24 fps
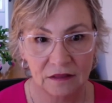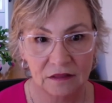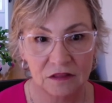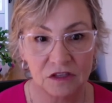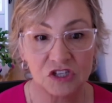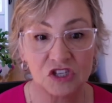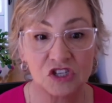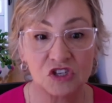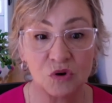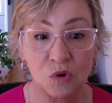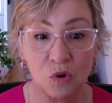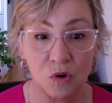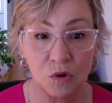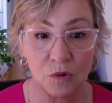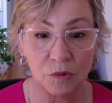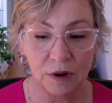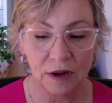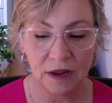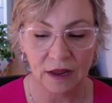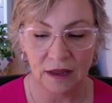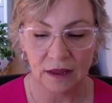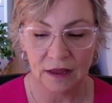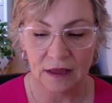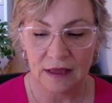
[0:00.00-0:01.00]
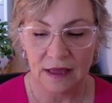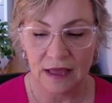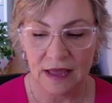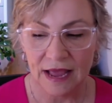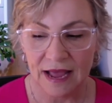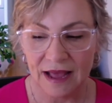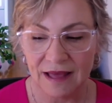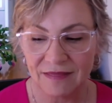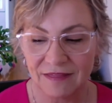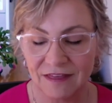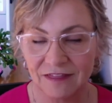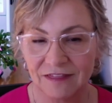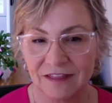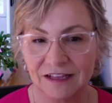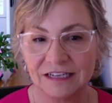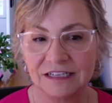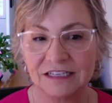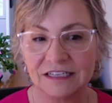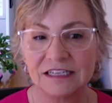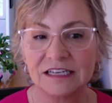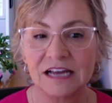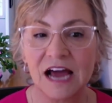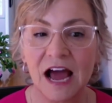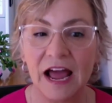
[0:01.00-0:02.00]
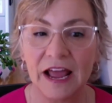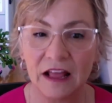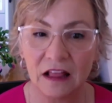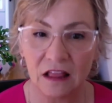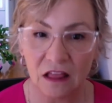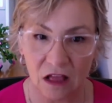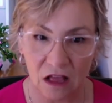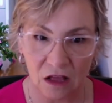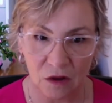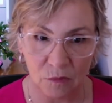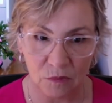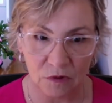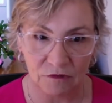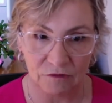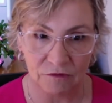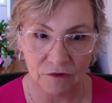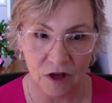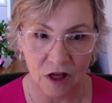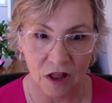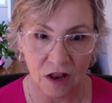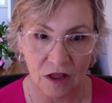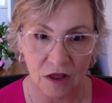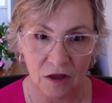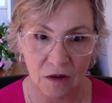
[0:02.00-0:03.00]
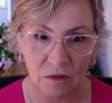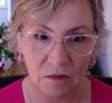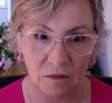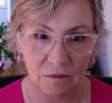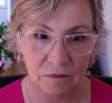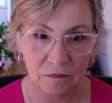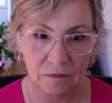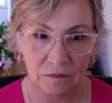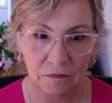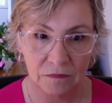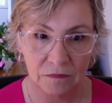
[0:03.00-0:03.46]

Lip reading: the story, and then the dialogue will follow.